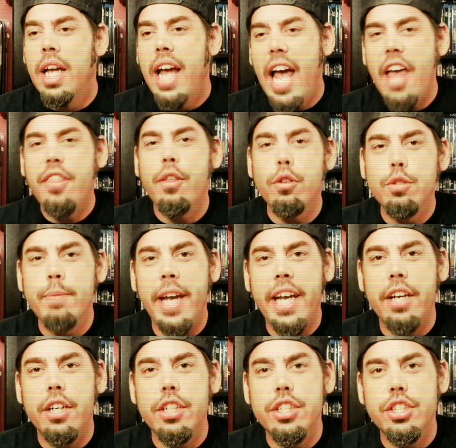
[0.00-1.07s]
Ethel's
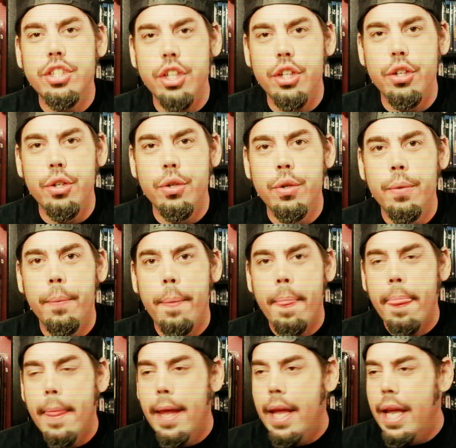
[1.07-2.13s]
making her stew
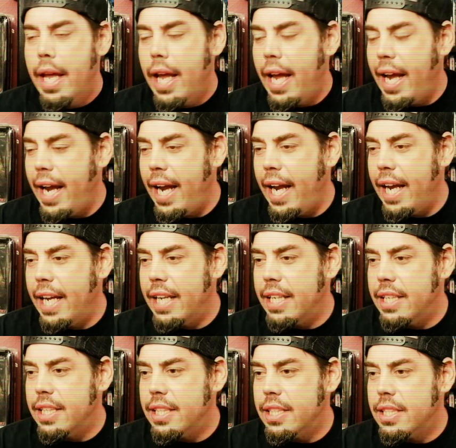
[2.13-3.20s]

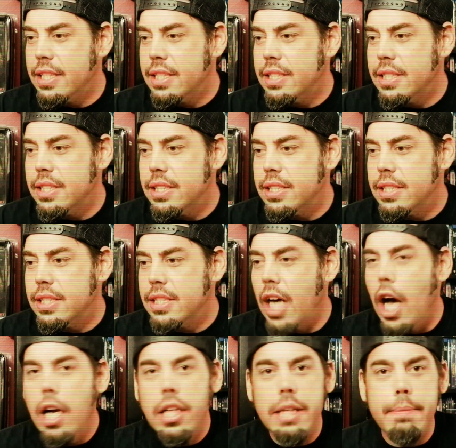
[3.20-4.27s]
and the
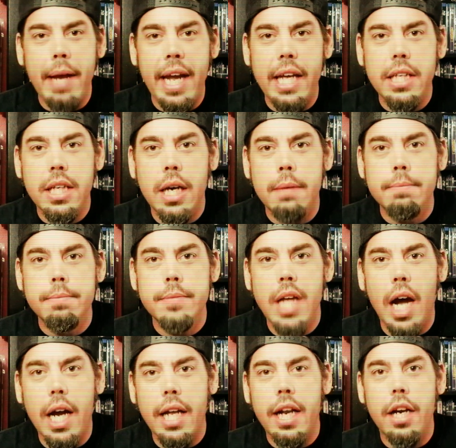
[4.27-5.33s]
ugly man comes
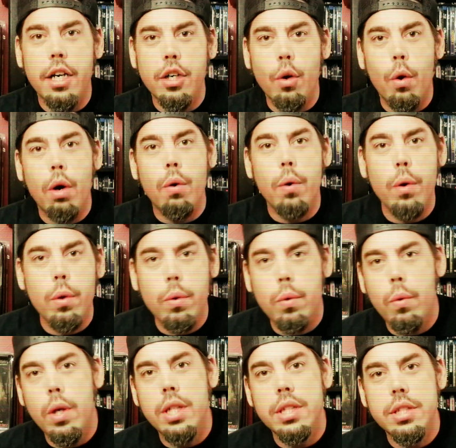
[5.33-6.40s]
knocking at her door
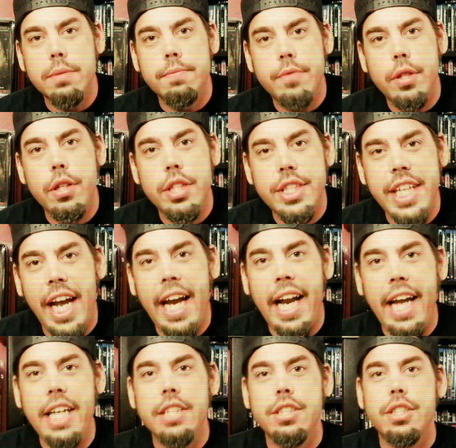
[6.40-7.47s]
wanting some food because he ain't
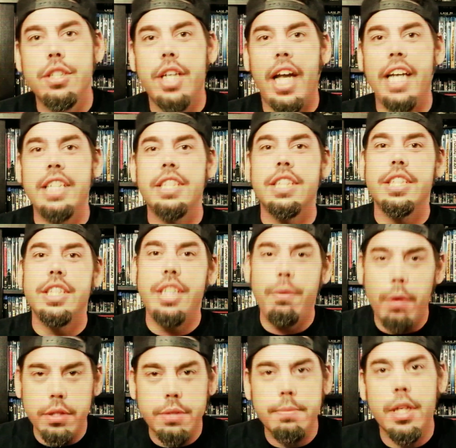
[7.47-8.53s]
ate in 2 days, and she
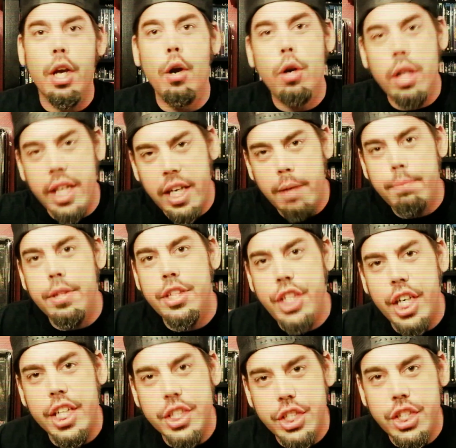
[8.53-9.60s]
wants him to go clean up the
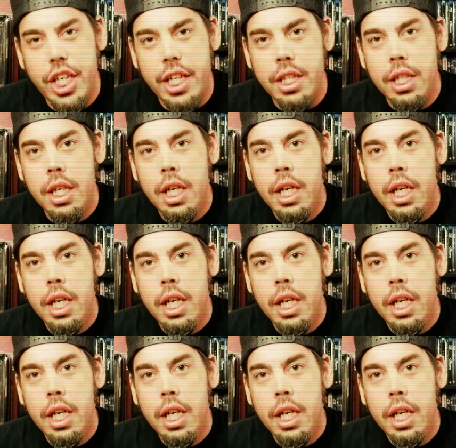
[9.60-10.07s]
chicken shit,